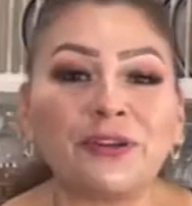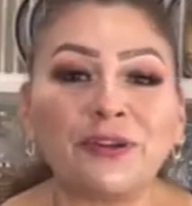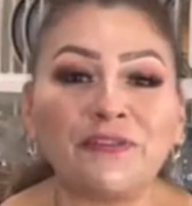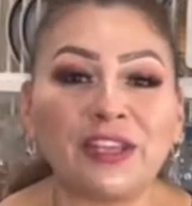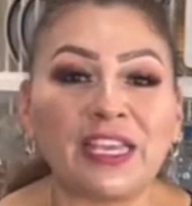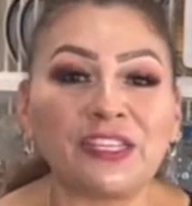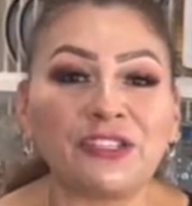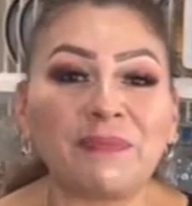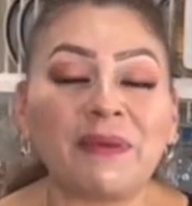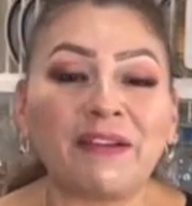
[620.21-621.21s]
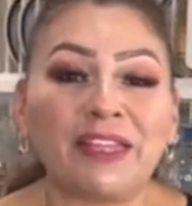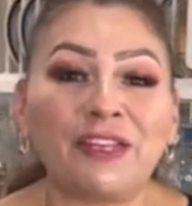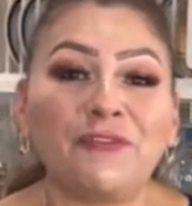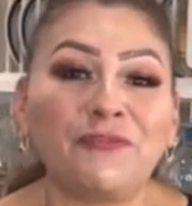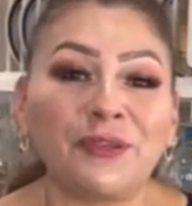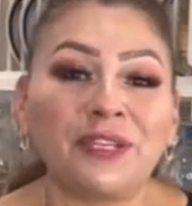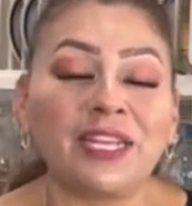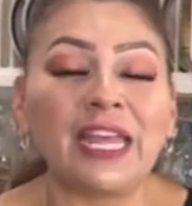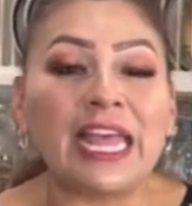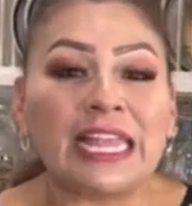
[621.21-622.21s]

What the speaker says: notification bell, and if you did,